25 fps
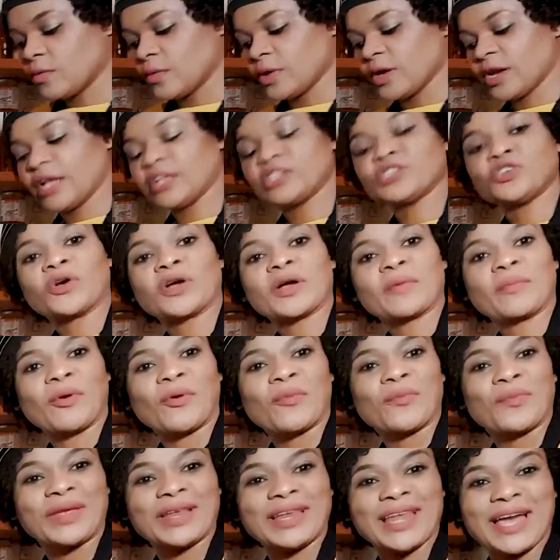When I talk
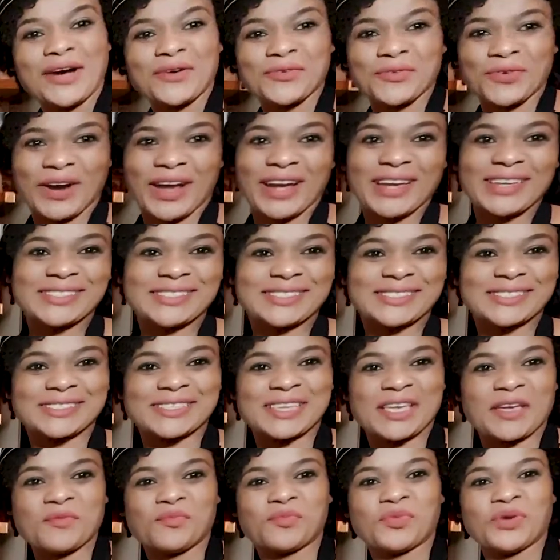about pilau
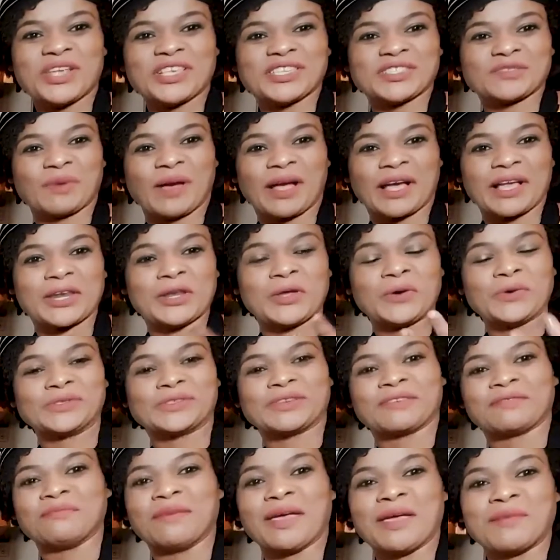rice, it brings back
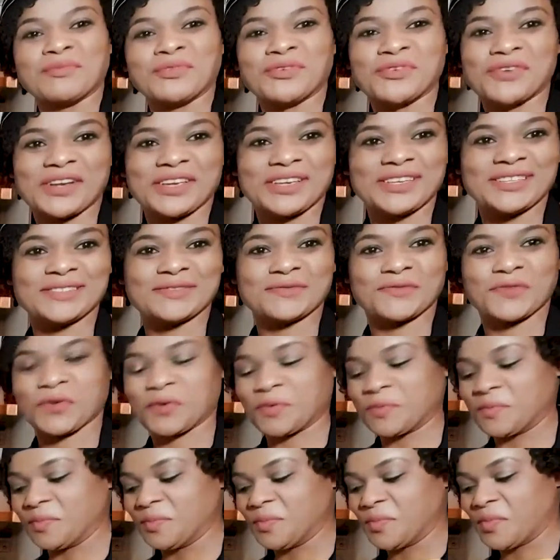loads of memories
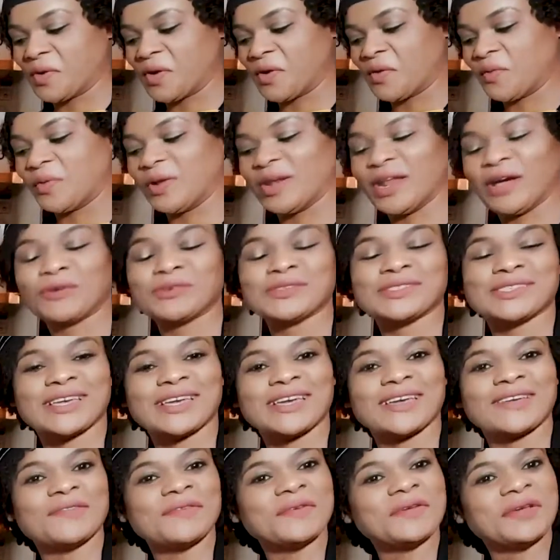from when I was
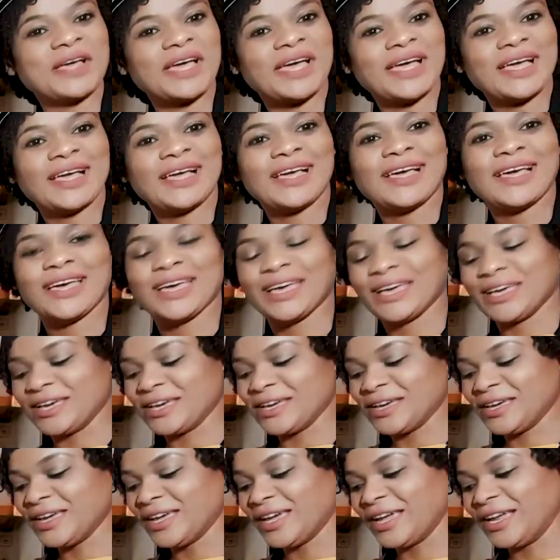a
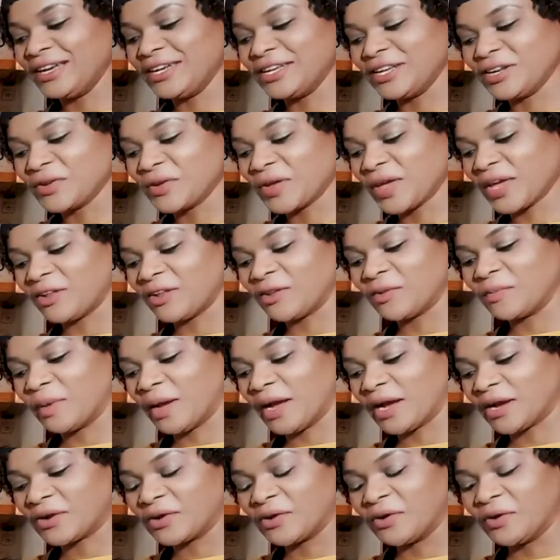little girl
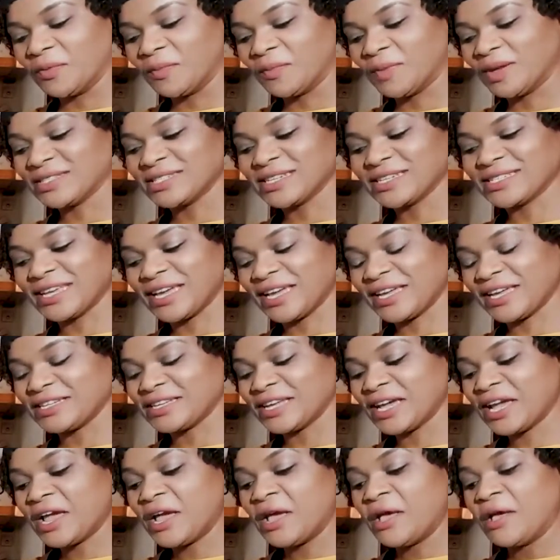back home. As I said,
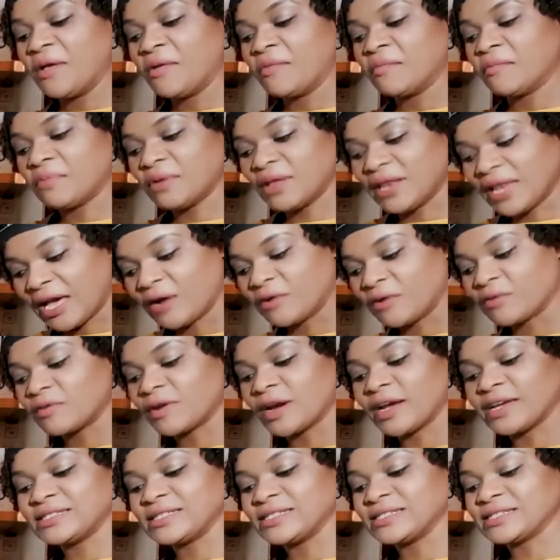pilau
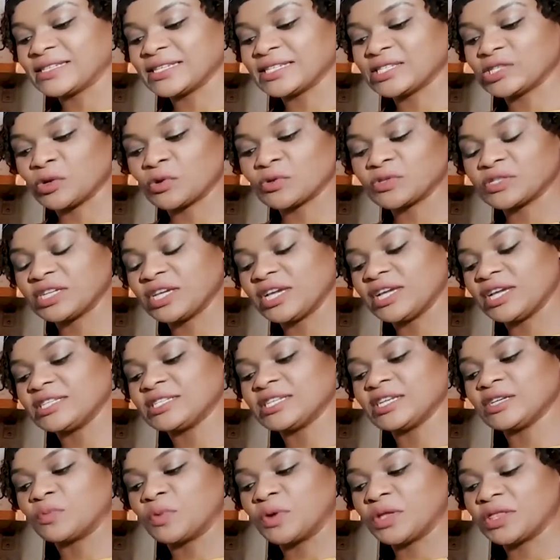rice is
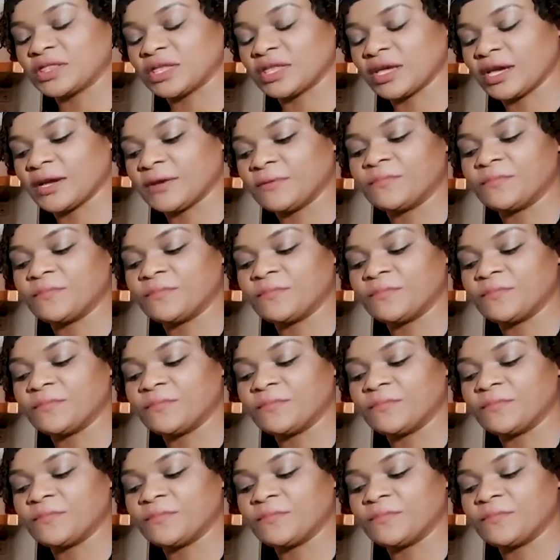associated with